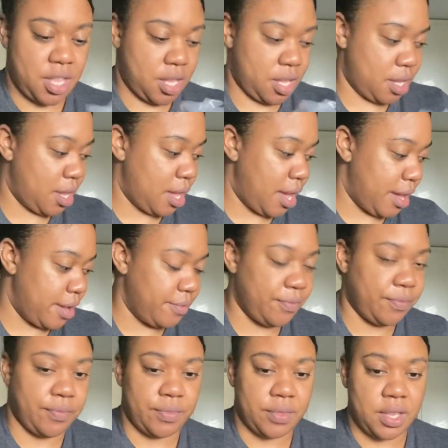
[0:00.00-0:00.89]
Okay.
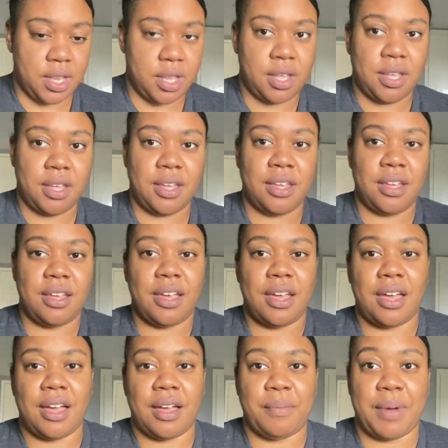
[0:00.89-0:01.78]

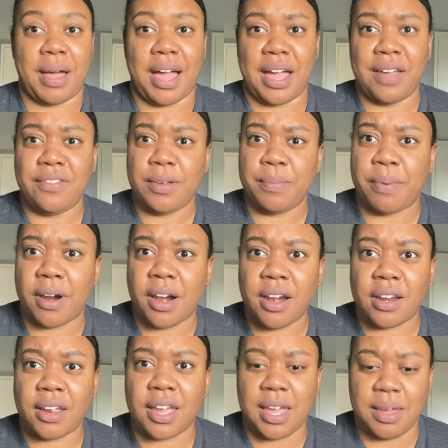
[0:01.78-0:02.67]
My Ivy
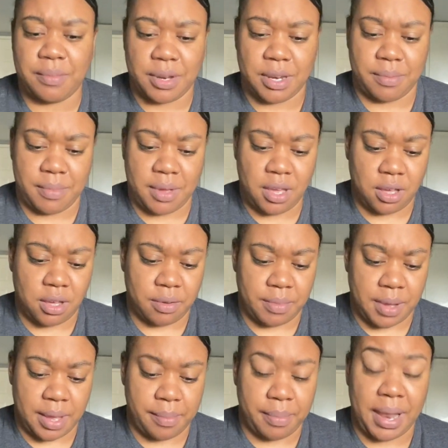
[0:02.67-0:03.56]
Park came in the mail.
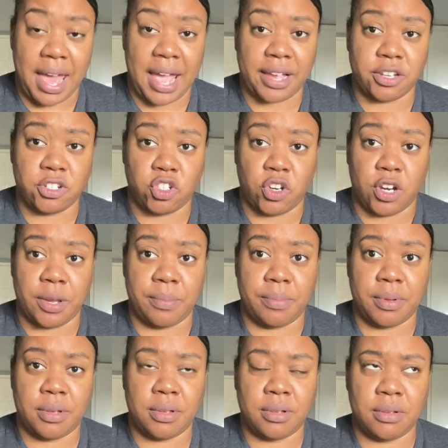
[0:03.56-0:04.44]
My black drip.
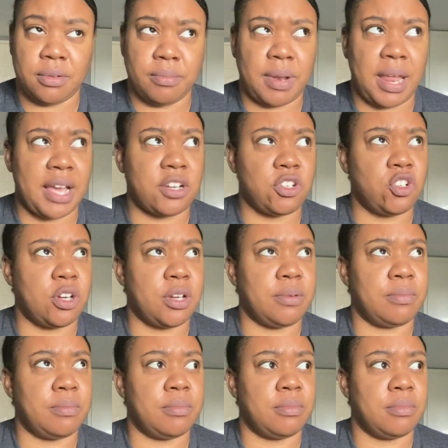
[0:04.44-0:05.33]
Black
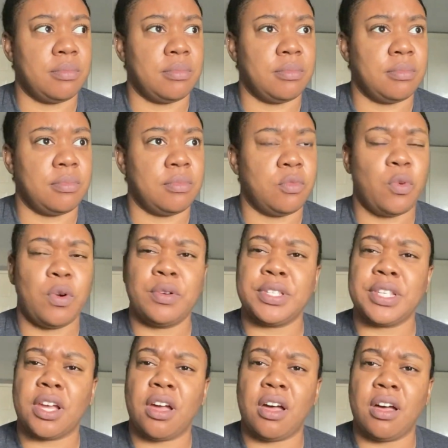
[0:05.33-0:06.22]
drip? What was
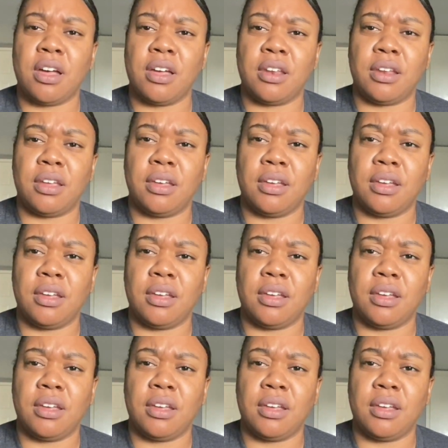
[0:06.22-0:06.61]
it called?